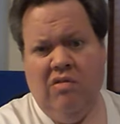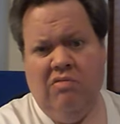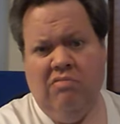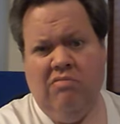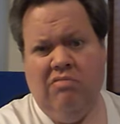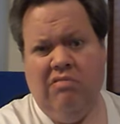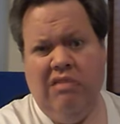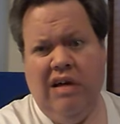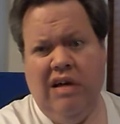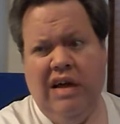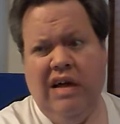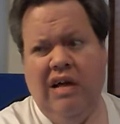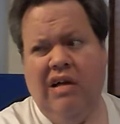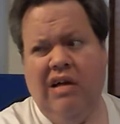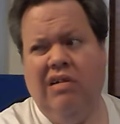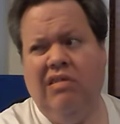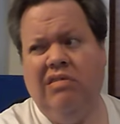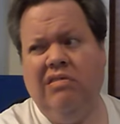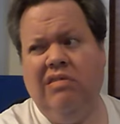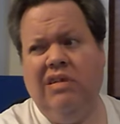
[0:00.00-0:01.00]

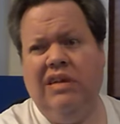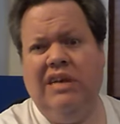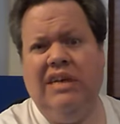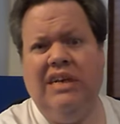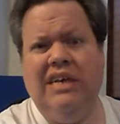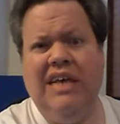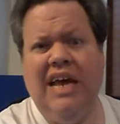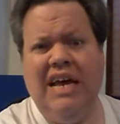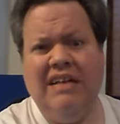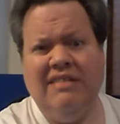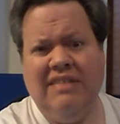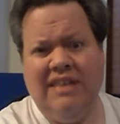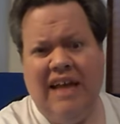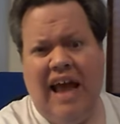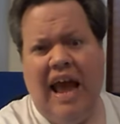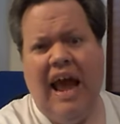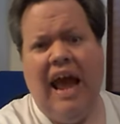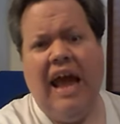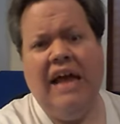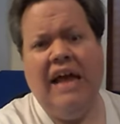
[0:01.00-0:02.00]
Well, yes
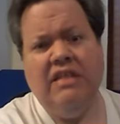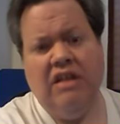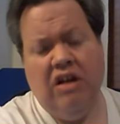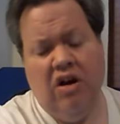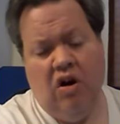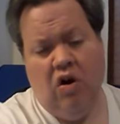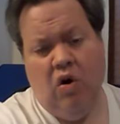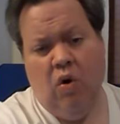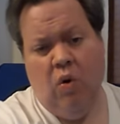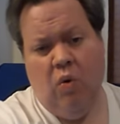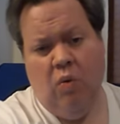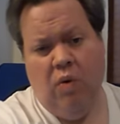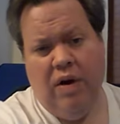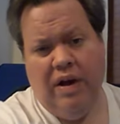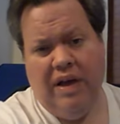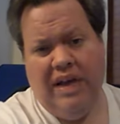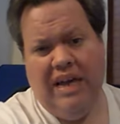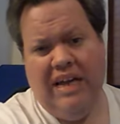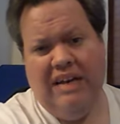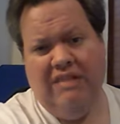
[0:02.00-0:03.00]
and no.
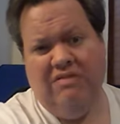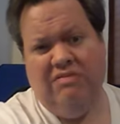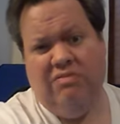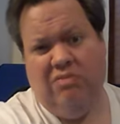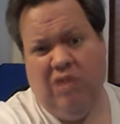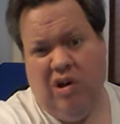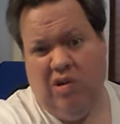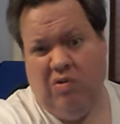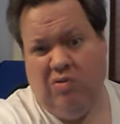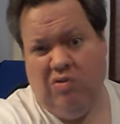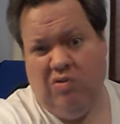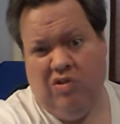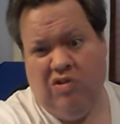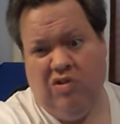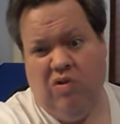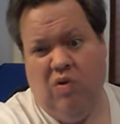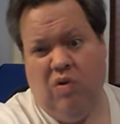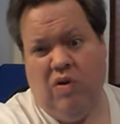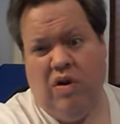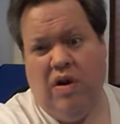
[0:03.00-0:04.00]
Well,
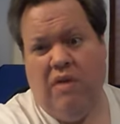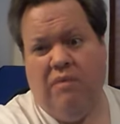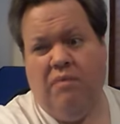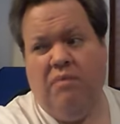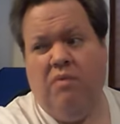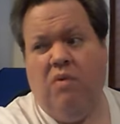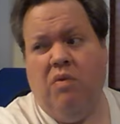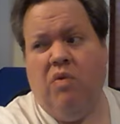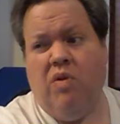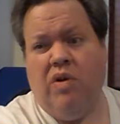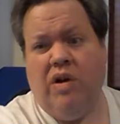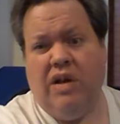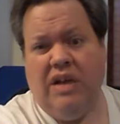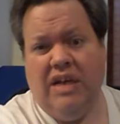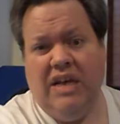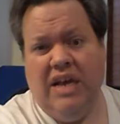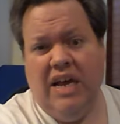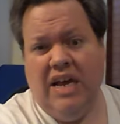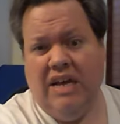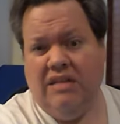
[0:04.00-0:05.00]
sort of more
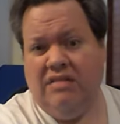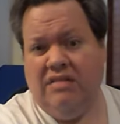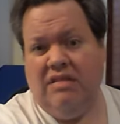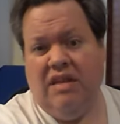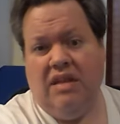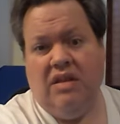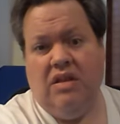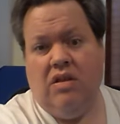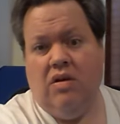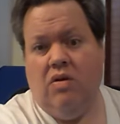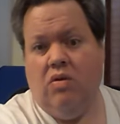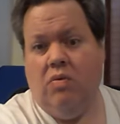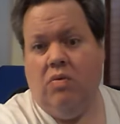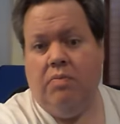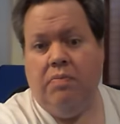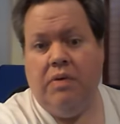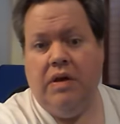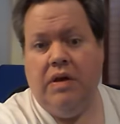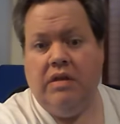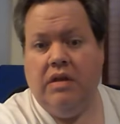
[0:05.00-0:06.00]
yes than no,
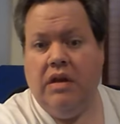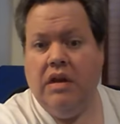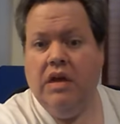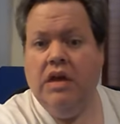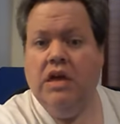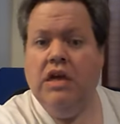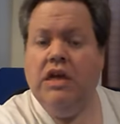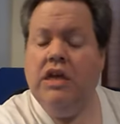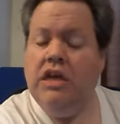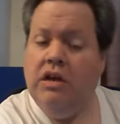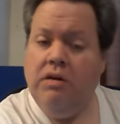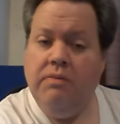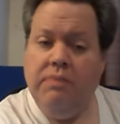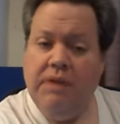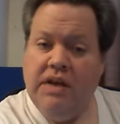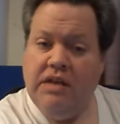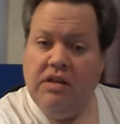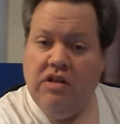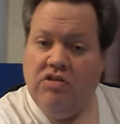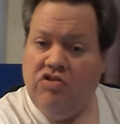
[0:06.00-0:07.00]
but you
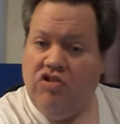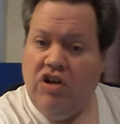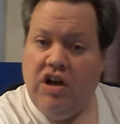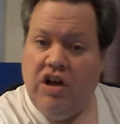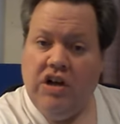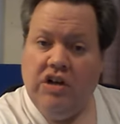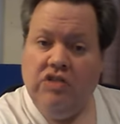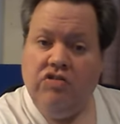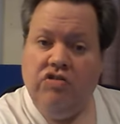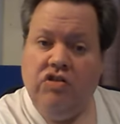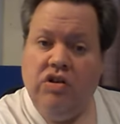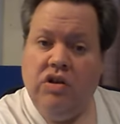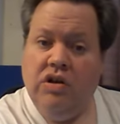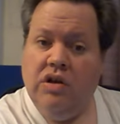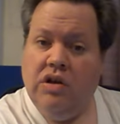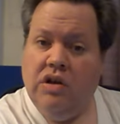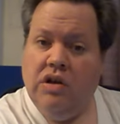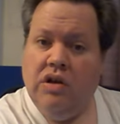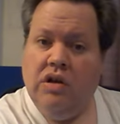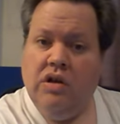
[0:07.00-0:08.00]
be the judge.
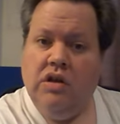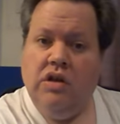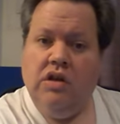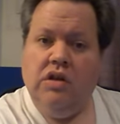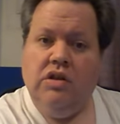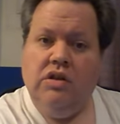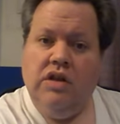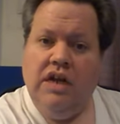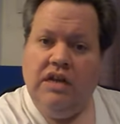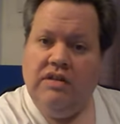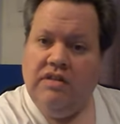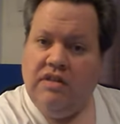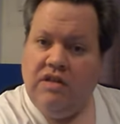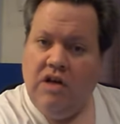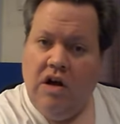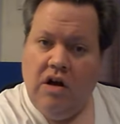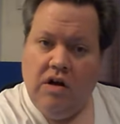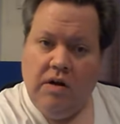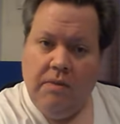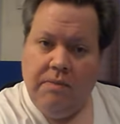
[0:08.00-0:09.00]
Let's
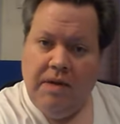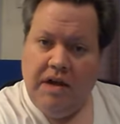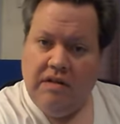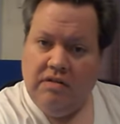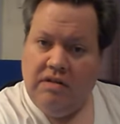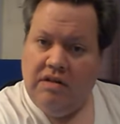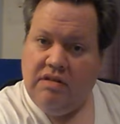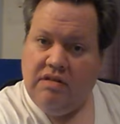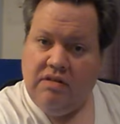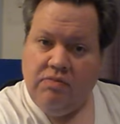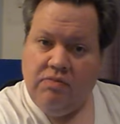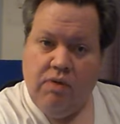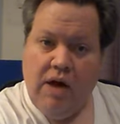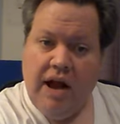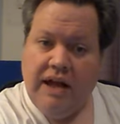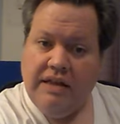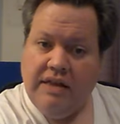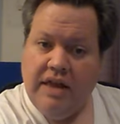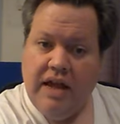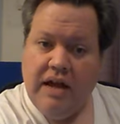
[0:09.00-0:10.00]
talk about this
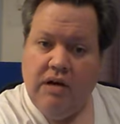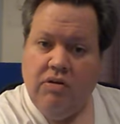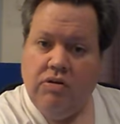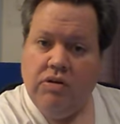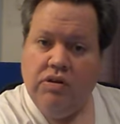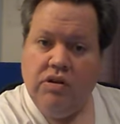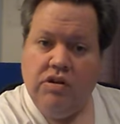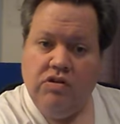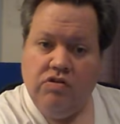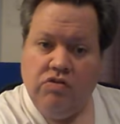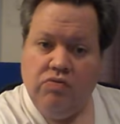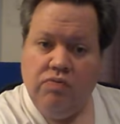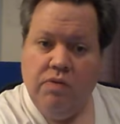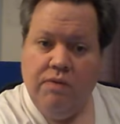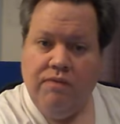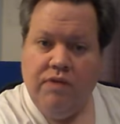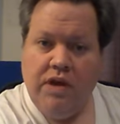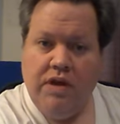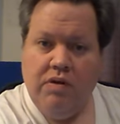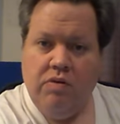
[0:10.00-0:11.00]
right now in this
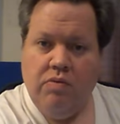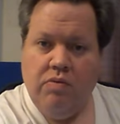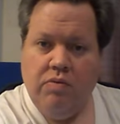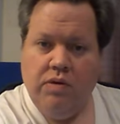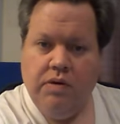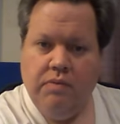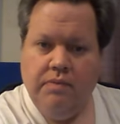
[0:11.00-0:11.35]
review.